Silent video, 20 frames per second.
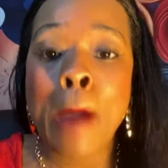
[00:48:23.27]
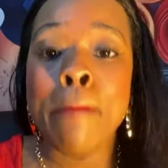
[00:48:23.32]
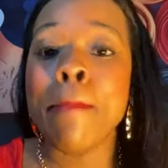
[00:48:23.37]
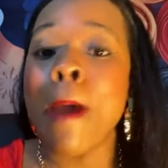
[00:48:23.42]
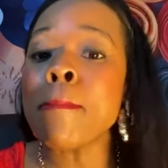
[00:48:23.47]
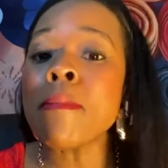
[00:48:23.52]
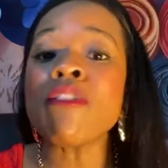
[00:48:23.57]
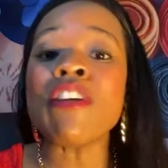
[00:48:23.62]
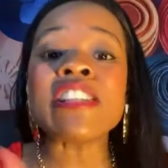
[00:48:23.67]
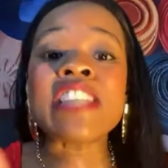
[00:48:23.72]

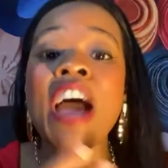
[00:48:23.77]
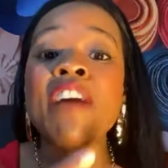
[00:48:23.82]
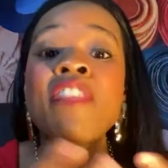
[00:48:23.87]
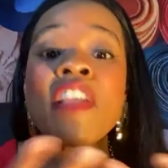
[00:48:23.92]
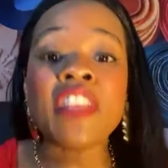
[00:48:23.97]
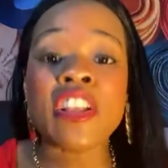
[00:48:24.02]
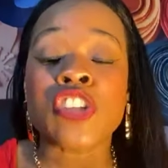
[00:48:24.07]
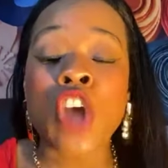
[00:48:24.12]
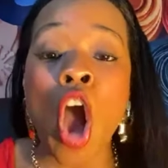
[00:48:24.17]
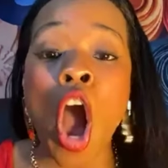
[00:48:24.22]
Memories have
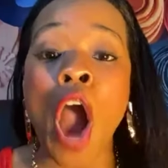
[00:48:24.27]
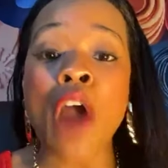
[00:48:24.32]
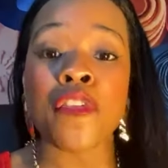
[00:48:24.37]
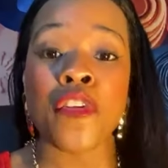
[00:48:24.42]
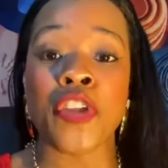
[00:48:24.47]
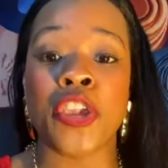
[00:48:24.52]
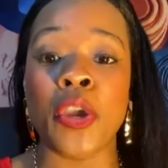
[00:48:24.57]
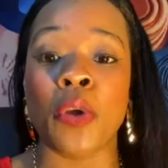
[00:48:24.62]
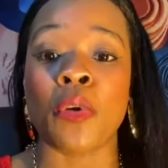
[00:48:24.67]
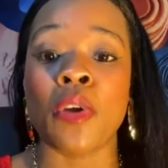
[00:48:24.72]
nothing to
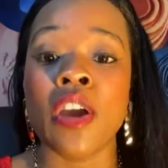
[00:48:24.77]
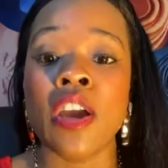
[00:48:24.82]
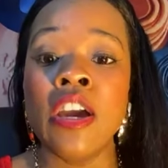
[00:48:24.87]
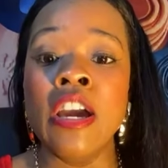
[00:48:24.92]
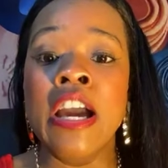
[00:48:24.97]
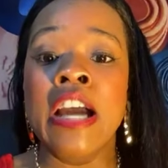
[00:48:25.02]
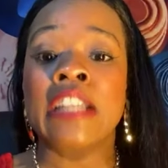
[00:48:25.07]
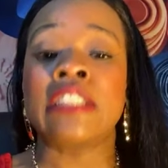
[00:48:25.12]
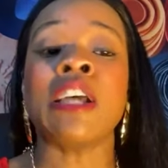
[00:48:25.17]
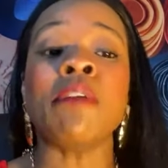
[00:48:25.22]
offer you.
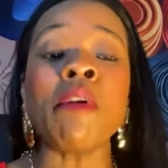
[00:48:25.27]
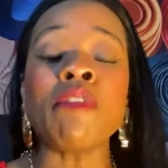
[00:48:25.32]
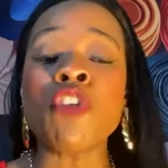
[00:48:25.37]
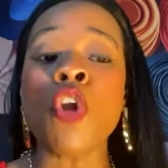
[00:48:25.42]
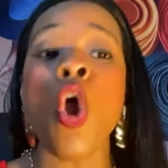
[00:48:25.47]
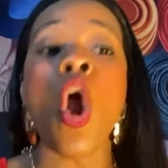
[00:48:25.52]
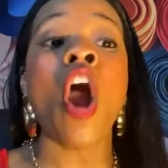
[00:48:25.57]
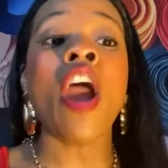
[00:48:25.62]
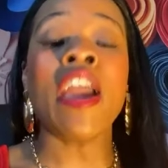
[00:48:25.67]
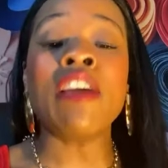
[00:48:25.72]
Some of
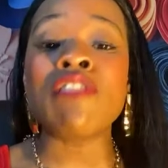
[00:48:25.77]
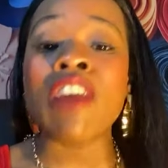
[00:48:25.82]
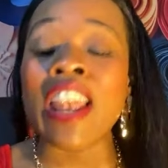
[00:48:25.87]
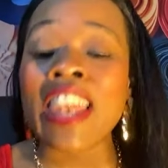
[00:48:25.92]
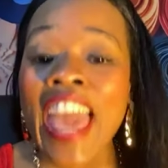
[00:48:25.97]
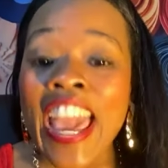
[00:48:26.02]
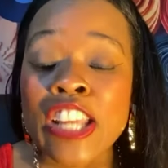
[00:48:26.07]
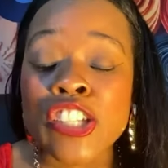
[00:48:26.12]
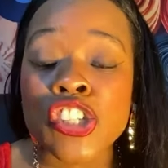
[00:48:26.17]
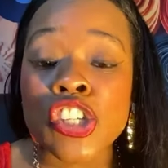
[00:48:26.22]
you are in
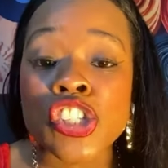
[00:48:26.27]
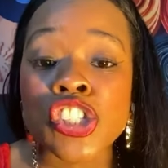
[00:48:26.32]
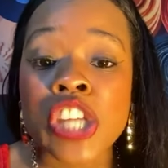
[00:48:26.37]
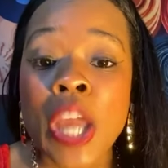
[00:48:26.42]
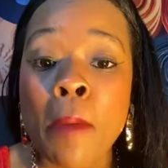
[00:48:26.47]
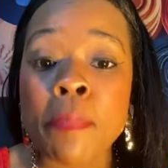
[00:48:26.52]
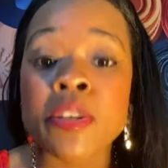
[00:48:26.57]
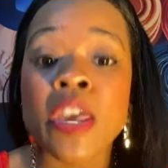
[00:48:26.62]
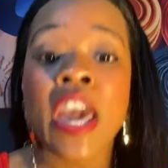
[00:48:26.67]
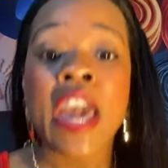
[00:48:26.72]

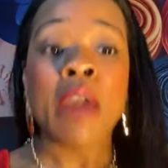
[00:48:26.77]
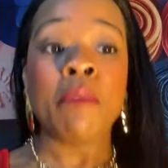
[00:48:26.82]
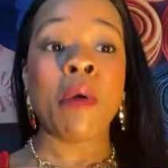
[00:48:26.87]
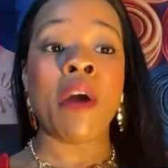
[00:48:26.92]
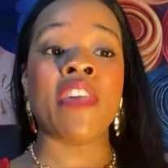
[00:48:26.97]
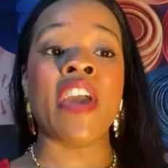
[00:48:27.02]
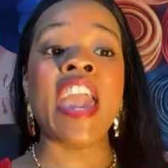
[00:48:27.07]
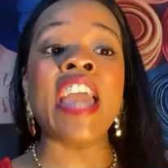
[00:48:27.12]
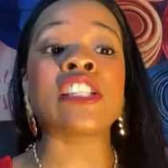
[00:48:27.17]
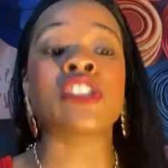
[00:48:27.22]
relationships
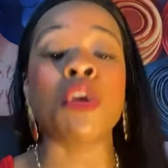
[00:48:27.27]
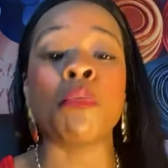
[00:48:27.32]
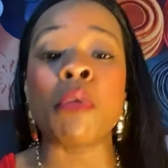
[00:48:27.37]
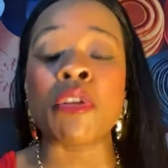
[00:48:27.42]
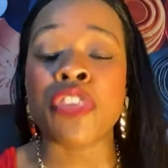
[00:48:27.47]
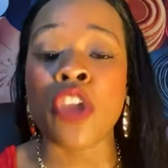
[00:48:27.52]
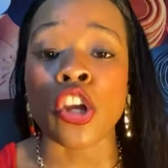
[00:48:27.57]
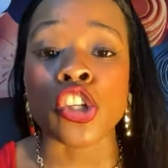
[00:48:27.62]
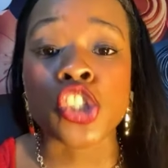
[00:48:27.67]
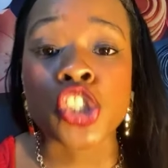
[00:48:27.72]
whether it's
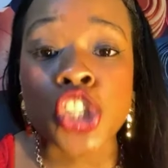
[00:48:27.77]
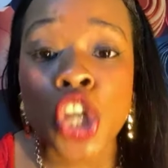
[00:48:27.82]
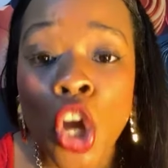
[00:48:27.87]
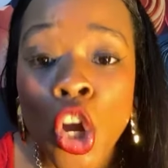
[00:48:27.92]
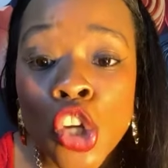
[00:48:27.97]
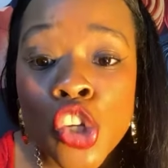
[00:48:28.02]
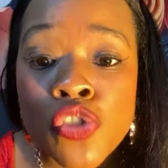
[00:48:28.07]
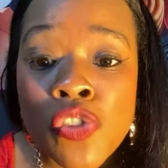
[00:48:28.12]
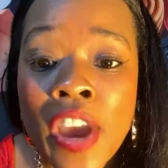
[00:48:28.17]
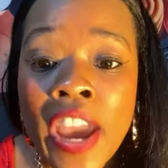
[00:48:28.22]
with your
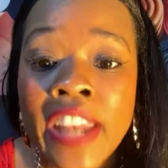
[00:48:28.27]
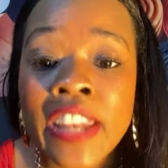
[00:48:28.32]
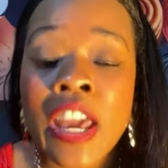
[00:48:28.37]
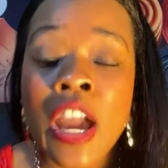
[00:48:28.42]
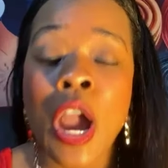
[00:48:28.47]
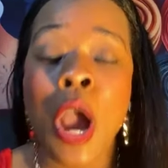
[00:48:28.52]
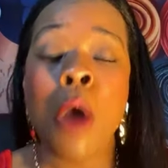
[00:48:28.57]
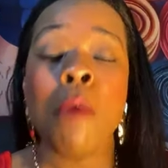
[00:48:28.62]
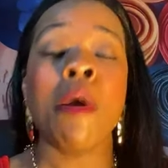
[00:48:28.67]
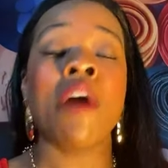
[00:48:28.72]
children,
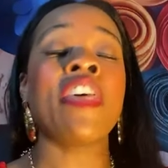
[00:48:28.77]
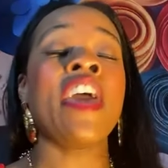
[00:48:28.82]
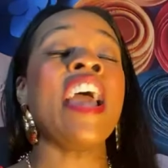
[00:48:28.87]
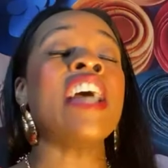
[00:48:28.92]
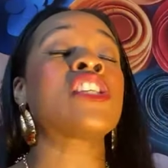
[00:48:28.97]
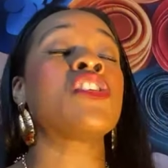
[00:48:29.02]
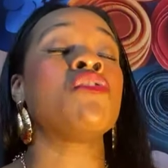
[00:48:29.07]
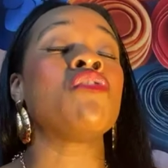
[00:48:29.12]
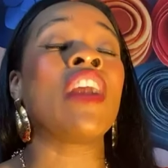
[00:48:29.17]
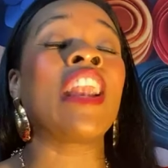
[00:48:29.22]
whether
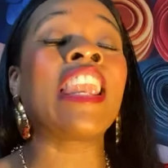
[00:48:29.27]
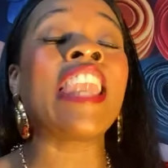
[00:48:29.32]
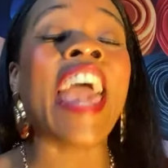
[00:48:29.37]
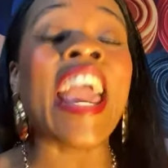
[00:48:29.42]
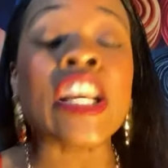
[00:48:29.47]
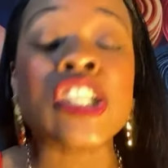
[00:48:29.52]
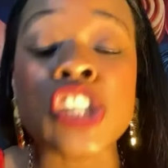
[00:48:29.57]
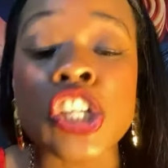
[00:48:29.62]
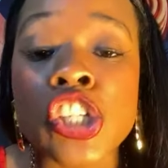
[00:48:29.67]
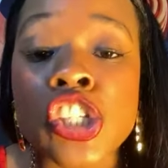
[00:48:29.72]
it's in
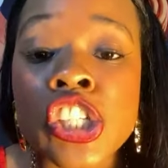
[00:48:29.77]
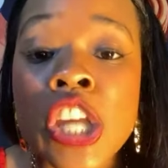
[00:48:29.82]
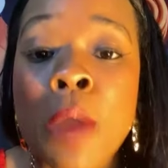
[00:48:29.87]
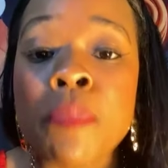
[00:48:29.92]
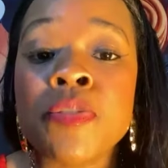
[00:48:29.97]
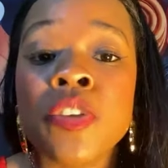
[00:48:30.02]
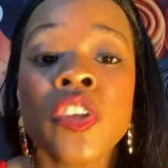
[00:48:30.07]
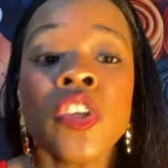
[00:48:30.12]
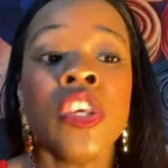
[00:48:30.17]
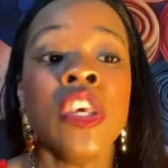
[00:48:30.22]

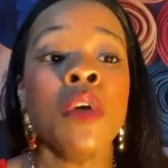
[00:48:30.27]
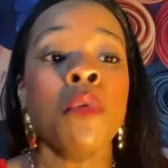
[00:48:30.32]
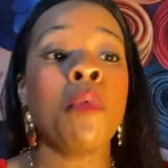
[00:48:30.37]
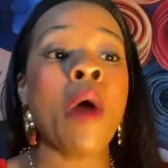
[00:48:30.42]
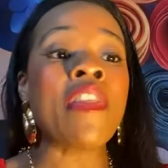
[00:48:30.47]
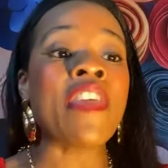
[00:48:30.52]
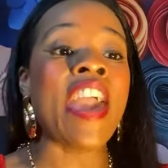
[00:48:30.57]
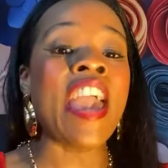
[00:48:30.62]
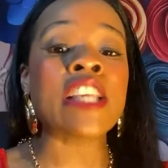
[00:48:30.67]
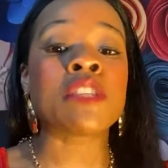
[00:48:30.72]
relationships,
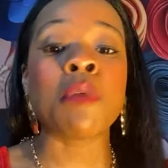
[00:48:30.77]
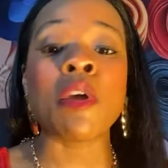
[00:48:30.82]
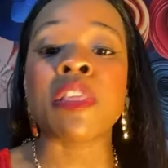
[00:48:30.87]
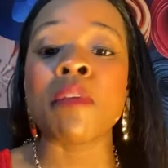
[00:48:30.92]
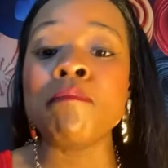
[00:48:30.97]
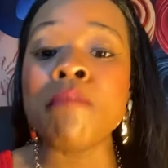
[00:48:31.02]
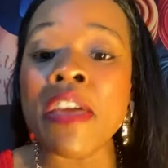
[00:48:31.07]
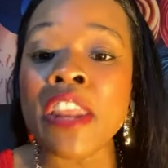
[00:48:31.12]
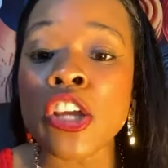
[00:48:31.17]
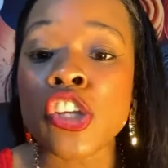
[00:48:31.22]
whether it's with
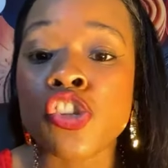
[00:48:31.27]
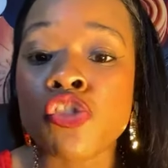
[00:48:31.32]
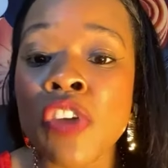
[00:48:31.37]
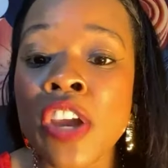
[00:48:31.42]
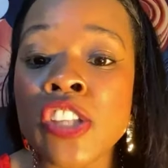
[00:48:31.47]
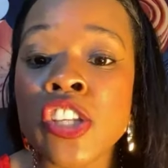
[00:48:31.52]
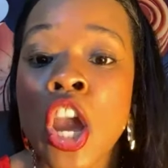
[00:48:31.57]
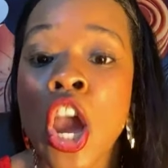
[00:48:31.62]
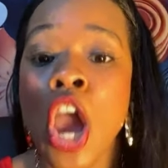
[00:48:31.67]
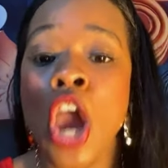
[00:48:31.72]

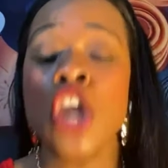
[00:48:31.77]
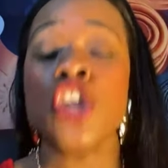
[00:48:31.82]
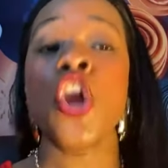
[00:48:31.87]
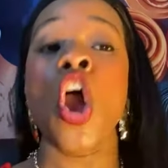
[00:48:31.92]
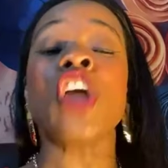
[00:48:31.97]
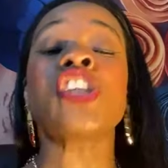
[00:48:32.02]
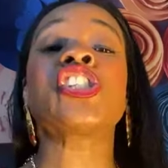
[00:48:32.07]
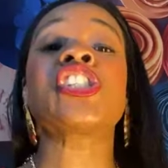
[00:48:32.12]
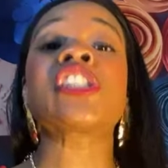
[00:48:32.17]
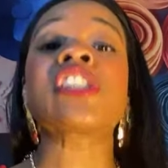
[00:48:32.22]
ministries,
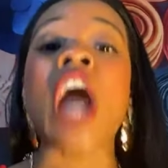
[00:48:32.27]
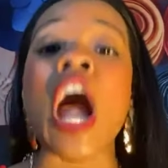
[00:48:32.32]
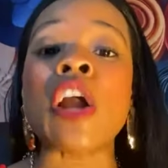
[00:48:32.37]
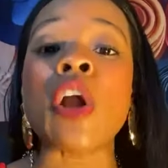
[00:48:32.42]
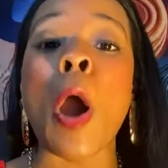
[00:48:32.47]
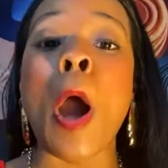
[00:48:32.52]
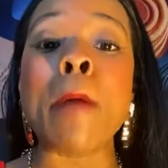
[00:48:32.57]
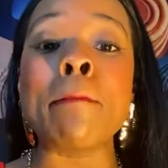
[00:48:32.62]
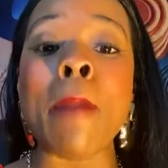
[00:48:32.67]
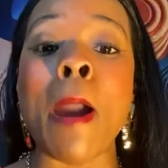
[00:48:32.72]
you're
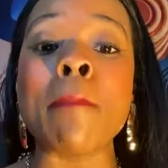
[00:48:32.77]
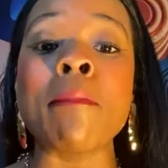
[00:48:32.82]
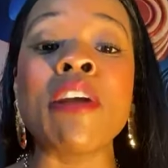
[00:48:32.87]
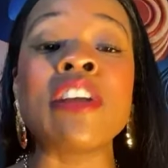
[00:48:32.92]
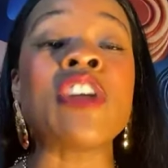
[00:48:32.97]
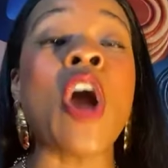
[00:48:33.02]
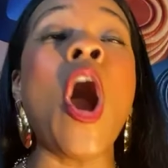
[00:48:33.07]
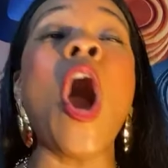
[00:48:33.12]
stuck on memories.